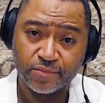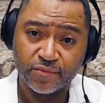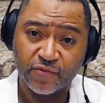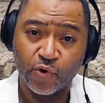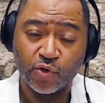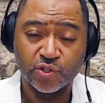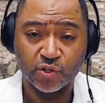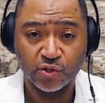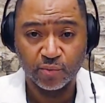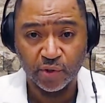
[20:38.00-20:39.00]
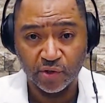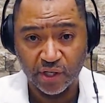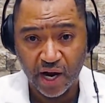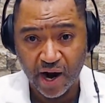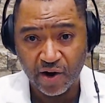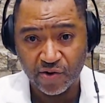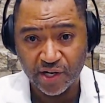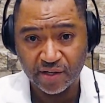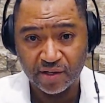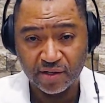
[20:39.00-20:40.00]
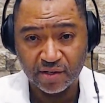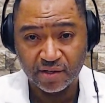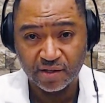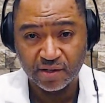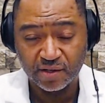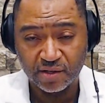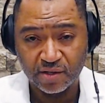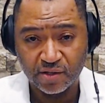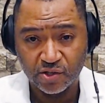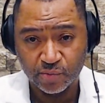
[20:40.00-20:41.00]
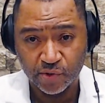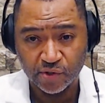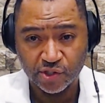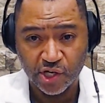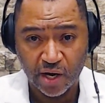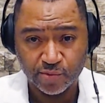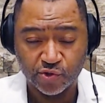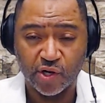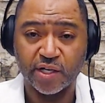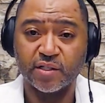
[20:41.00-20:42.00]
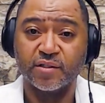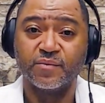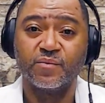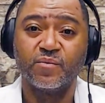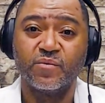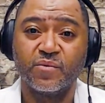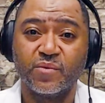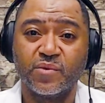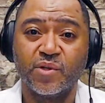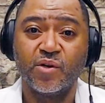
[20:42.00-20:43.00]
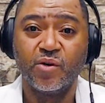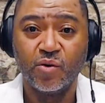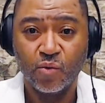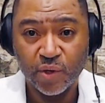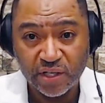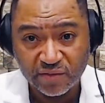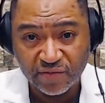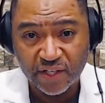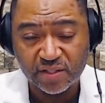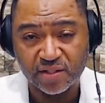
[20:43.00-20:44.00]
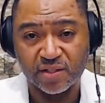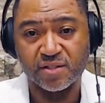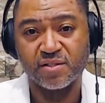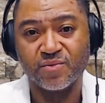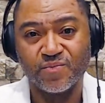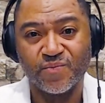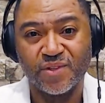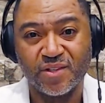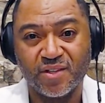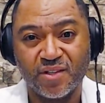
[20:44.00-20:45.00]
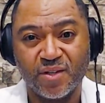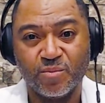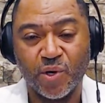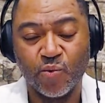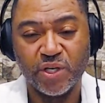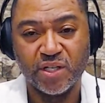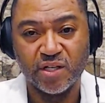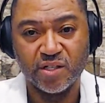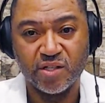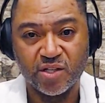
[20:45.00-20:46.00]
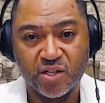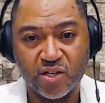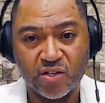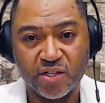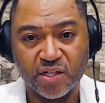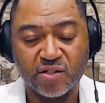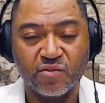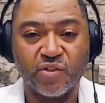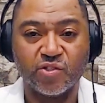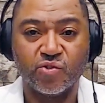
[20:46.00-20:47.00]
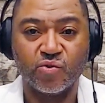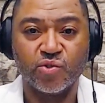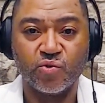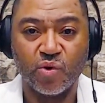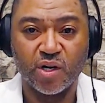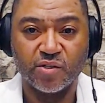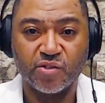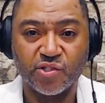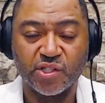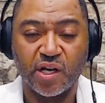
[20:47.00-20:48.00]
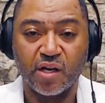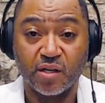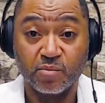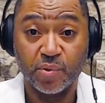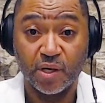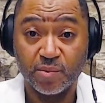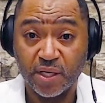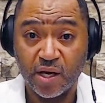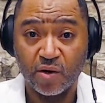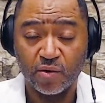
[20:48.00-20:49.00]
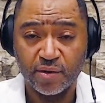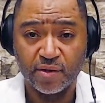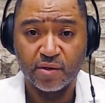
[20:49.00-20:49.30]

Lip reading: Focus on community hiring, community job training. We can fix this, but we need good individuals who understand public health,